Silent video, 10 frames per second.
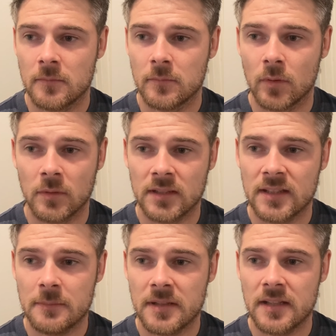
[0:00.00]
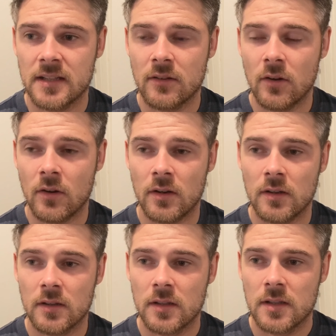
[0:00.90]
But with the DPDR,
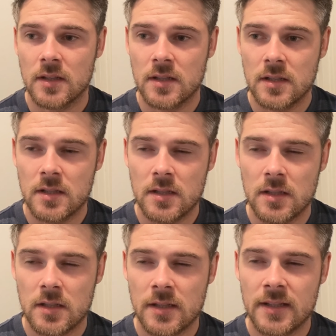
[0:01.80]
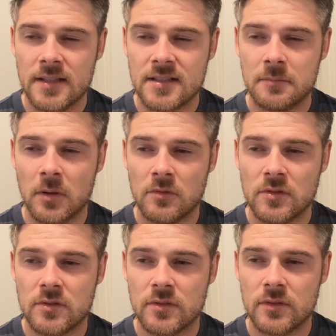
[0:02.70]
it is the
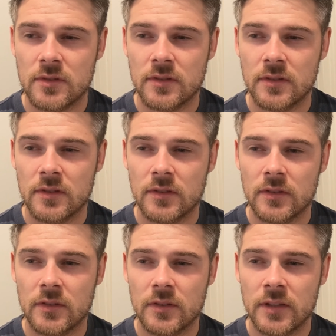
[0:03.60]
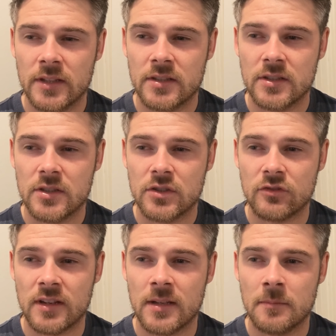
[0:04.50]
most
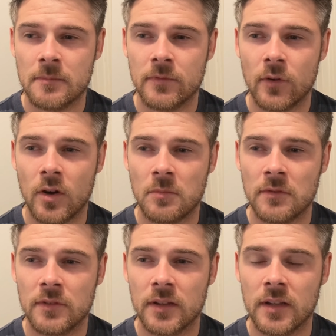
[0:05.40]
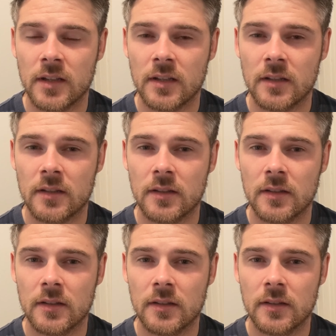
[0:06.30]
extreme form of like
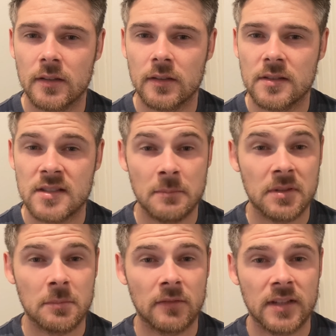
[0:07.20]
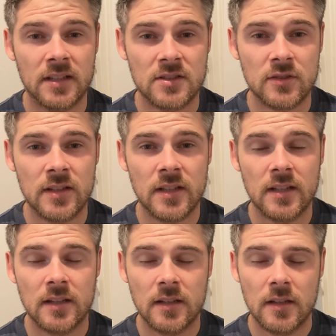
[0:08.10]
symptom of the anxiety.